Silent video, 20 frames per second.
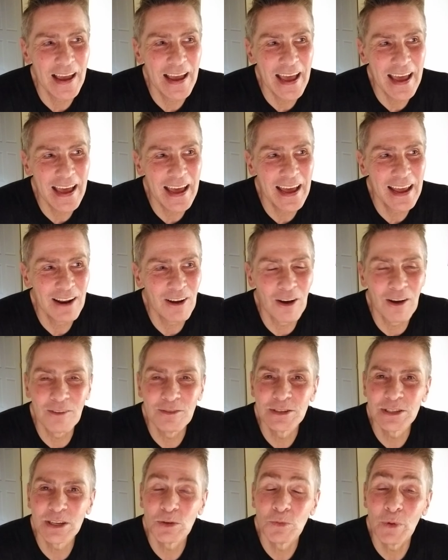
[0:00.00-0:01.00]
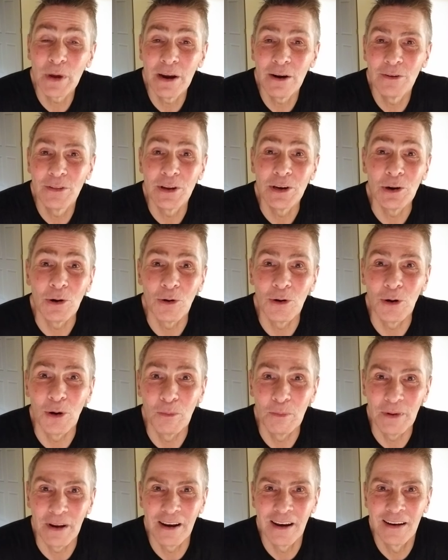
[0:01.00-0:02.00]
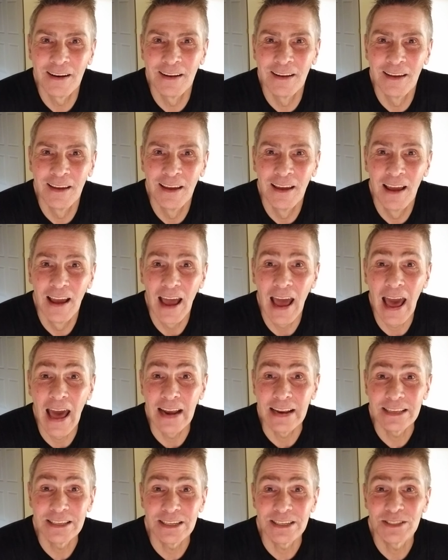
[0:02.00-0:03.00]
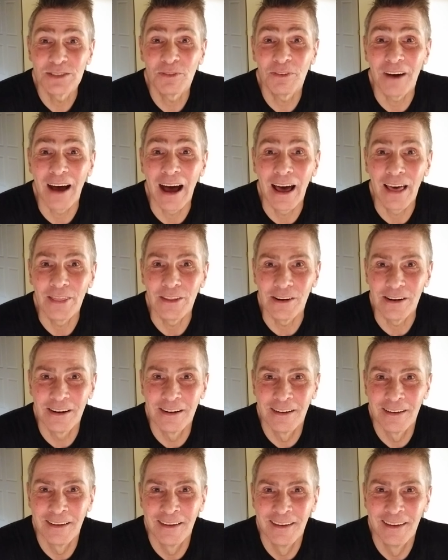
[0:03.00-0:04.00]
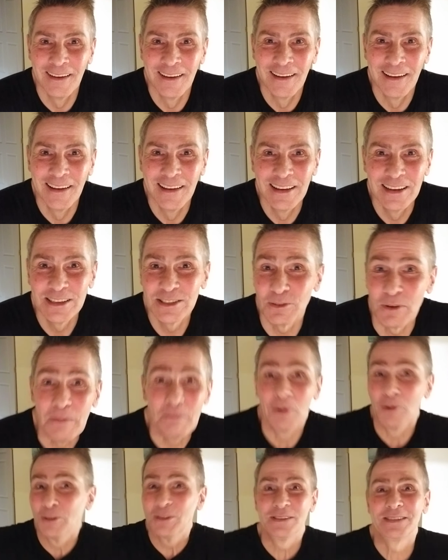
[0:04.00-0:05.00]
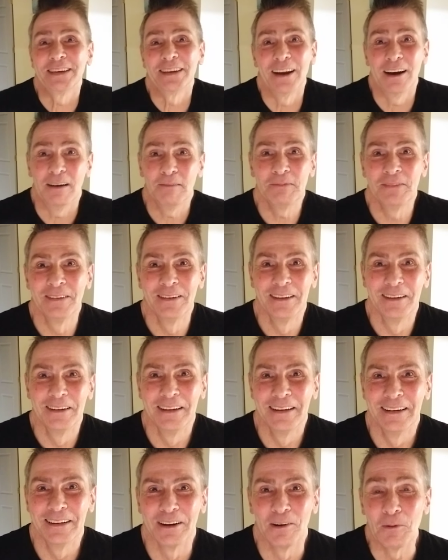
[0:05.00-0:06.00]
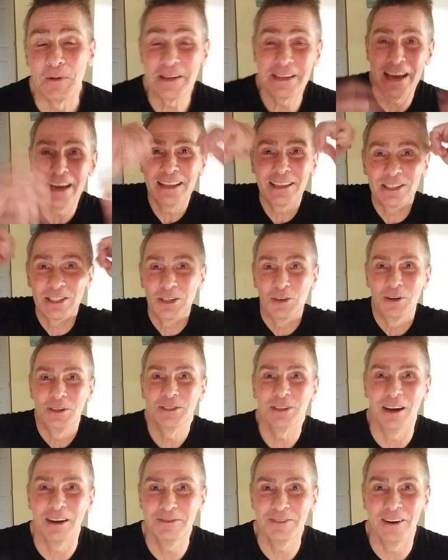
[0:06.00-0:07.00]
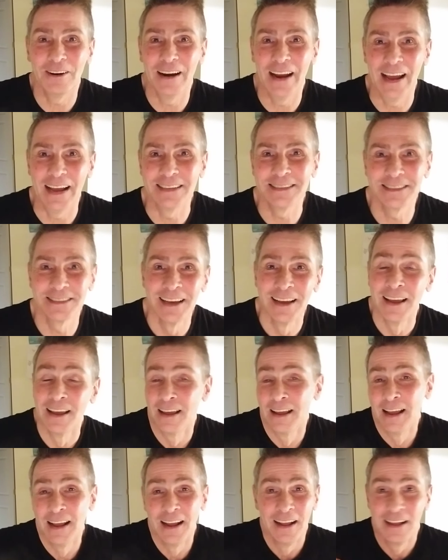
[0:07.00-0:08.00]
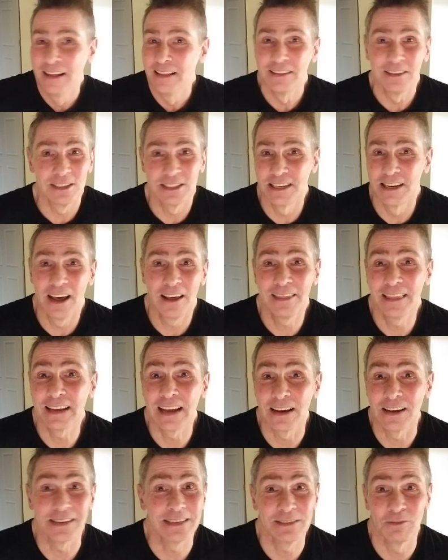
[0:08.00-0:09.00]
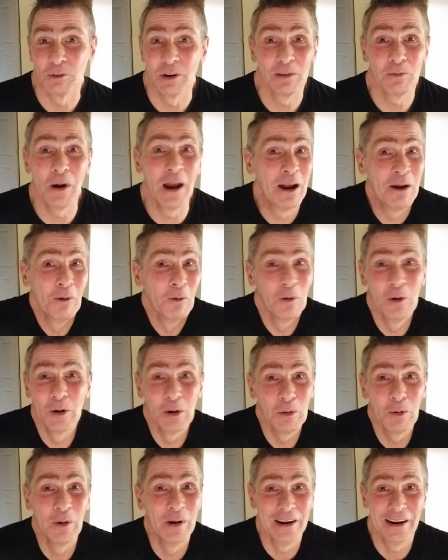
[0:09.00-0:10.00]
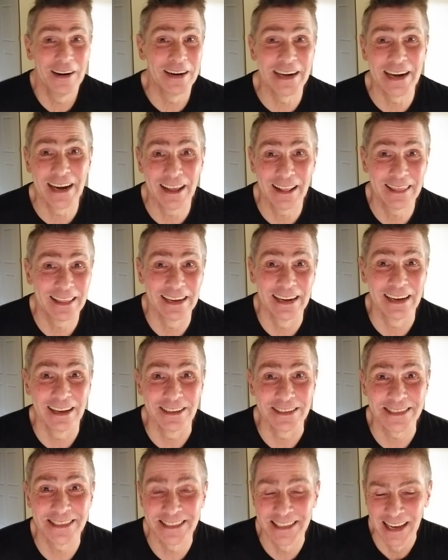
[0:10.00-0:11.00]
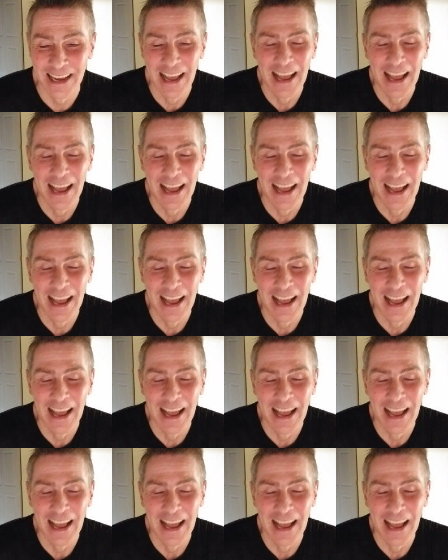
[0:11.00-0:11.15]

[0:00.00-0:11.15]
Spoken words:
And all of a sudden we hear the door open. And it's his father. So we both sit up. We take the shorts off our heads. There's nothing else. We're wearing nothing else.